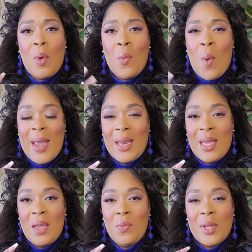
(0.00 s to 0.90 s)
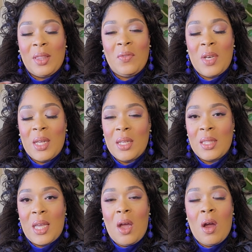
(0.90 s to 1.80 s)
weighty with the vanilla.
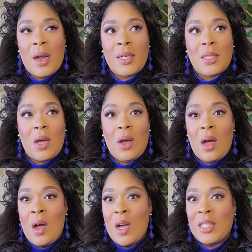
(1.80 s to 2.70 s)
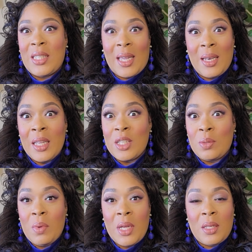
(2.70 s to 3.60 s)
They aren't sickeningly
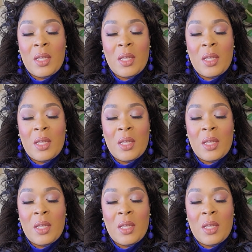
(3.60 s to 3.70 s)
sweet.